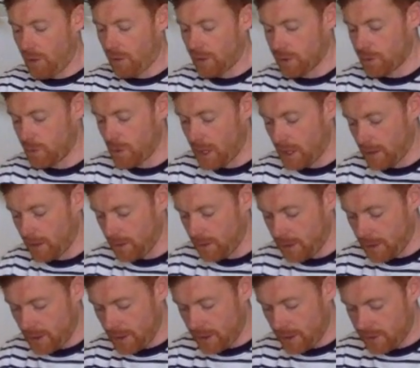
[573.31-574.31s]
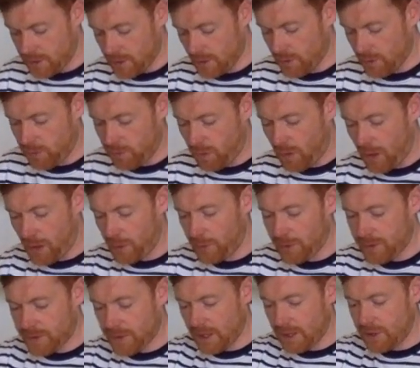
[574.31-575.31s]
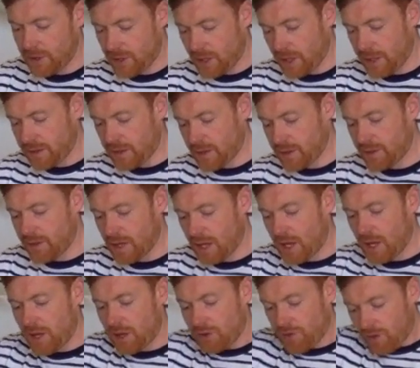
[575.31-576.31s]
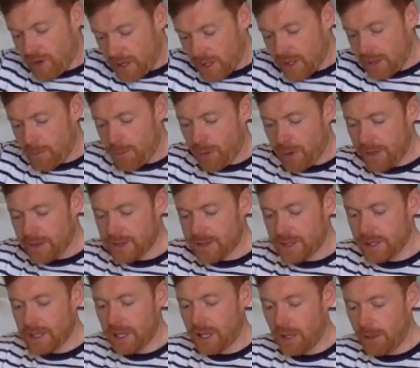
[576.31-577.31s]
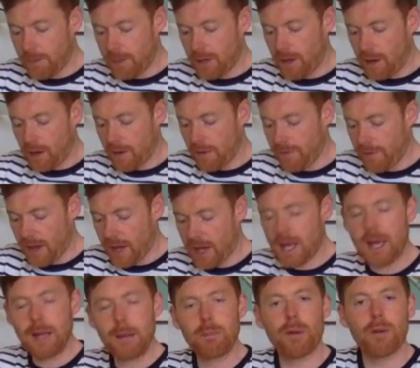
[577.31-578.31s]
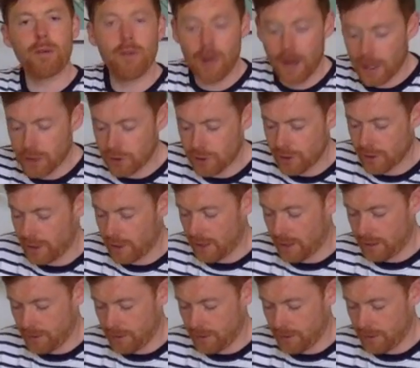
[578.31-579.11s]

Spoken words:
as well. So what I would say to you is try and embrace a little bit of imperfection